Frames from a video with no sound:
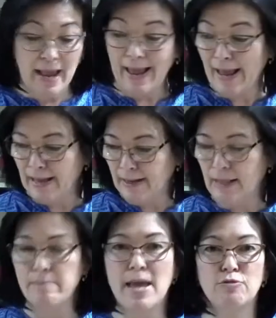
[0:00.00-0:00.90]
And
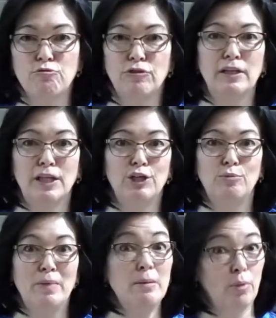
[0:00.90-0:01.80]
they make really
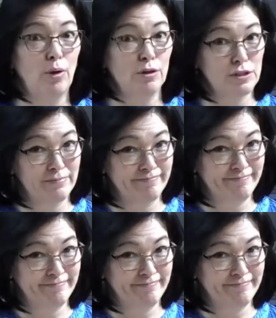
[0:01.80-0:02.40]
good meatballs.